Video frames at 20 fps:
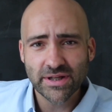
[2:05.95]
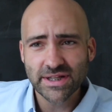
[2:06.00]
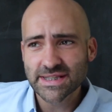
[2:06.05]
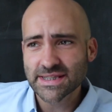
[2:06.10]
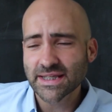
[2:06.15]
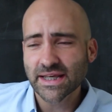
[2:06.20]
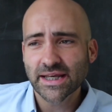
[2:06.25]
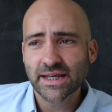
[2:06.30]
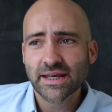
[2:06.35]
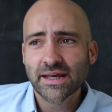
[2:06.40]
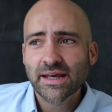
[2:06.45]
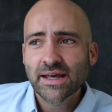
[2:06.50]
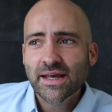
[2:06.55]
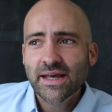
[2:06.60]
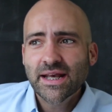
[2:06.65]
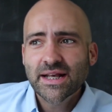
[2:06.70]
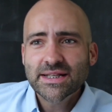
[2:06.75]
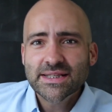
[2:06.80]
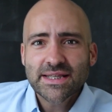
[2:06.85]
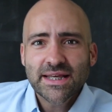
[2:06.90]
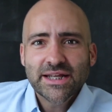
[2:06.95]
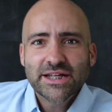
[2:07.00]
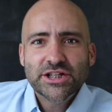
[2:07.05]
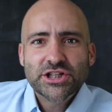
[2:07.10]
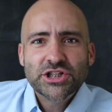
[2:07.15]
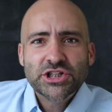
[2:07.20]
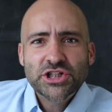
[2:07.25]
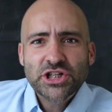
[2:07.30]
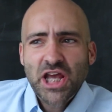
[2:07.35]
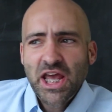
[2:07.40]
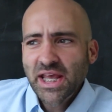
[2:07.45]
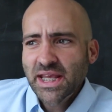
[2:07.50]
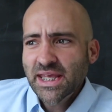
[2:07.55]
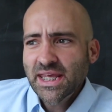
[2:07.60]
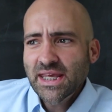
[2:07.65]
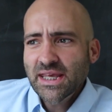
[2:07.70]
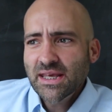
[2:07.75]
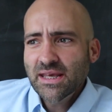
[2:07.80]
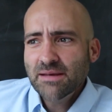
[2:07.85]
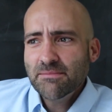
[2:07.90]
It's like it's like
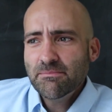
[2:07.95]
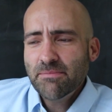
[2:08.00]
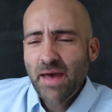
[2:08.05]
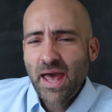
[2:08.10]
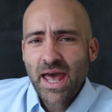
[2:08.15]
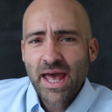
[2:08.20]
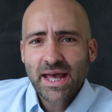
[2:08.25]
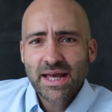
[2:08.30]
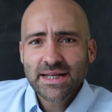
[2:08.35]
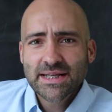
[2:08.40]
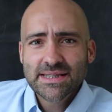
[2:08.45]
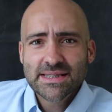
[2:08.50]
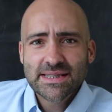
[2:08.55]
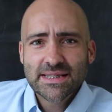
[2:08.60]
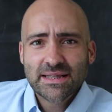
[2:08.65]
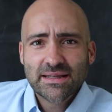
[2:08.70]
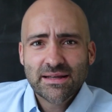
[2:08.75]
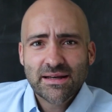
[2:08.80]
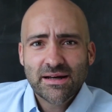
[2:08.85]
checking bags